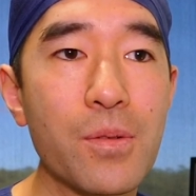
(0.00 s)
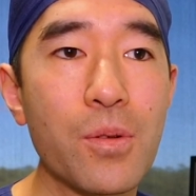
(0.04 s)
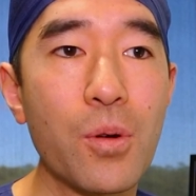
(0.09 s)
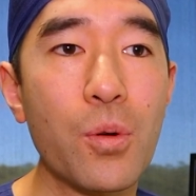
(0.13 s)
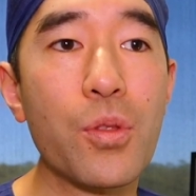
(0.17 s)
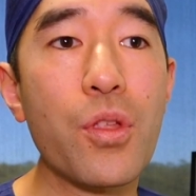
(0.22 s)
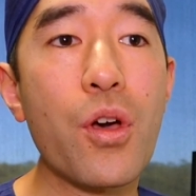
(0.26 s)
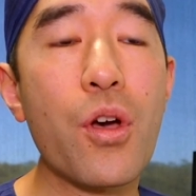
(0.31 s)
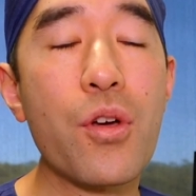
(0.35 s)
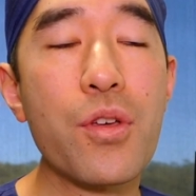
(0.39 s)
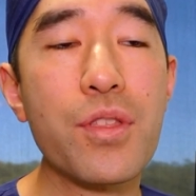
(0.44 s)

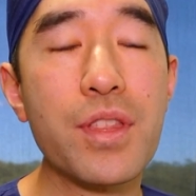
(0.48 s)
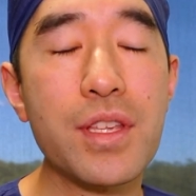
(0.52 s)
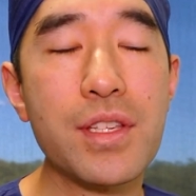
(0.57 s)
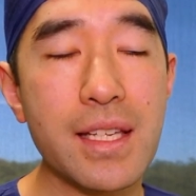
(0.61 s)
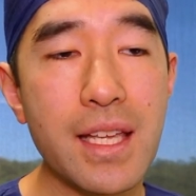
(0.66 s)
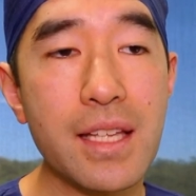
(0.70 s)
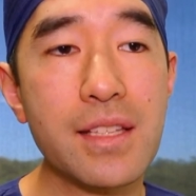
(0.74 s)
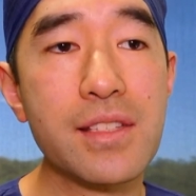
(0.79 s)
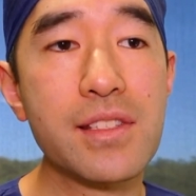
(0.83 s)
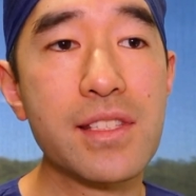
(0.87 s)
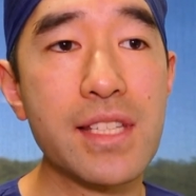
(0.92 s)
Although this
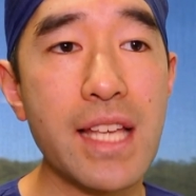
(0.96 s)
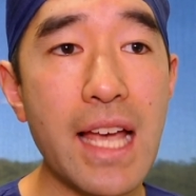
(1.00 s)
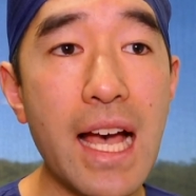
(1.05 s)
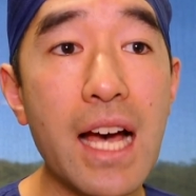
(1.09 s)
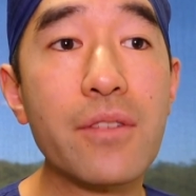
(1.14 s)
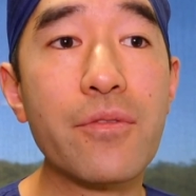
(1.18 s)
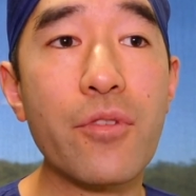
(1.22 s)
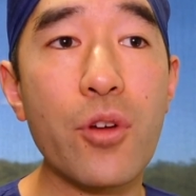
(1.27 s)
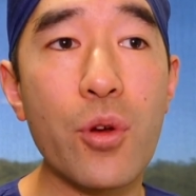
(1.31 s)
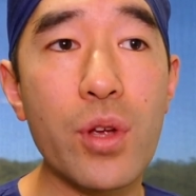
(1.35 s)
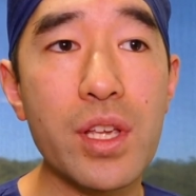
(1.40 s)
can
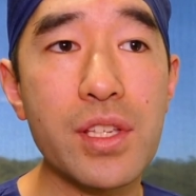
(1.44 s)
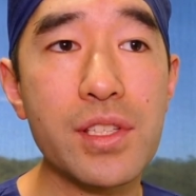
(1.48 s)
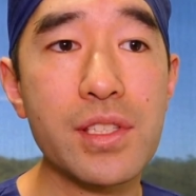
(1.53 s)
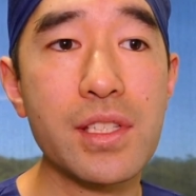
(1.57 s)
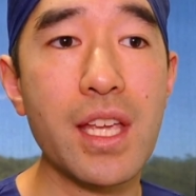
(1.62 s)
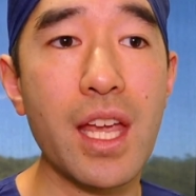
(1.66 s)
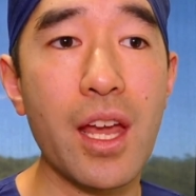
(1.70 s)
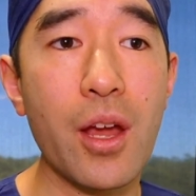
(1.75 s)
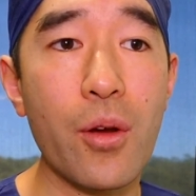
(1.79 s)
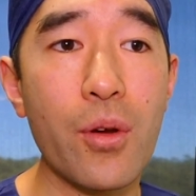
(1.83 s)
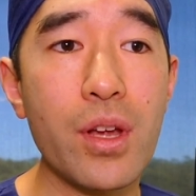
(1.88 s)
sound very
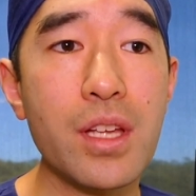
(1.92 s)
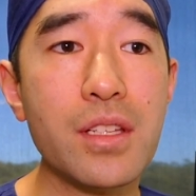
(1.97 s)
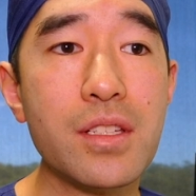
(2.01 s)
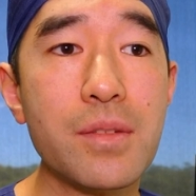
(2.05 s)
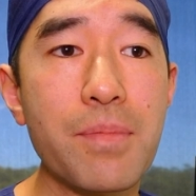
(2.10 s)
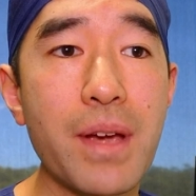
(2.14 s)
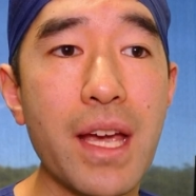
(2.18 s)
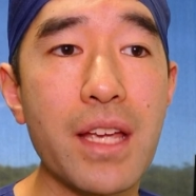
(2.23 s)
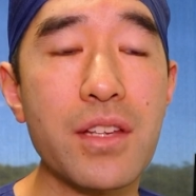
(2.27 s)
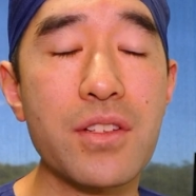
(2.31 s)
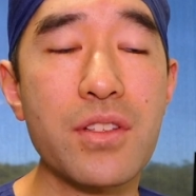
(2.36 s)
scary to
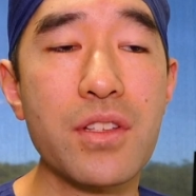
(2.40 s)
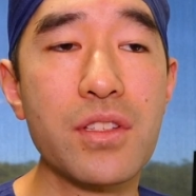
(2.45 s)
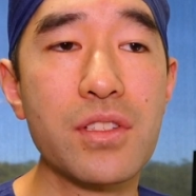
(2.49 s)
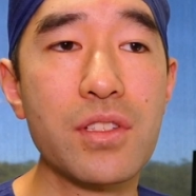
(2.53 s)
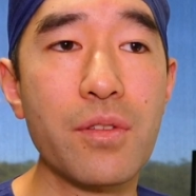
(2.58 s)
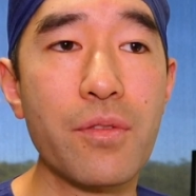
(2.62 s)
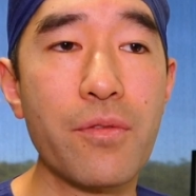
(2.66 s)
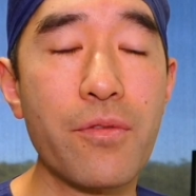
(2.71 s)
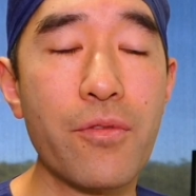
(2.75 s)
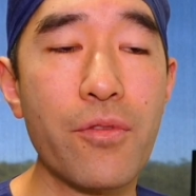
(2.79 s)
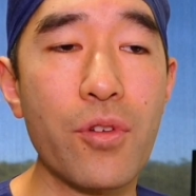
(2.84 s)
patients
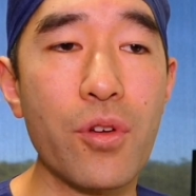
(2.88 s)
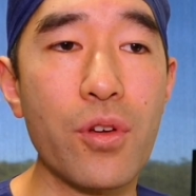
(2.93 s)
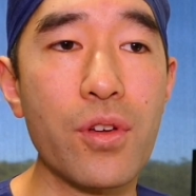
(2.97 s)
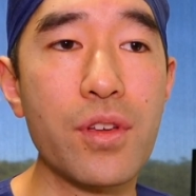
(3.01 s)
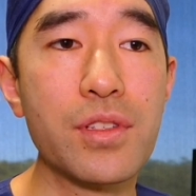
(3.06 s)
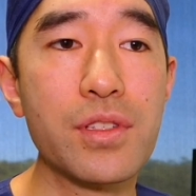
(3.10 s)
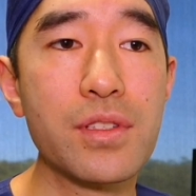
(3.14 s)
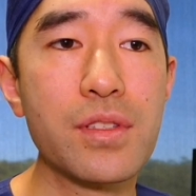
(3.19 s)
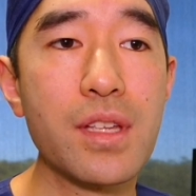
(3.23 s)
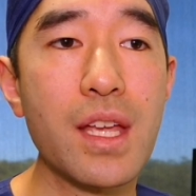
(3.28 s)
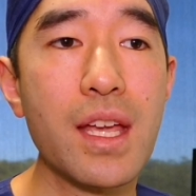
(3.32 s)
at
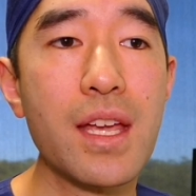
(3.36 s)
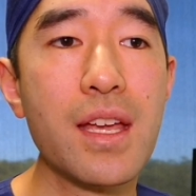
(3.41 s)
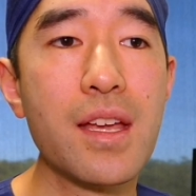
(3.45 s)
first,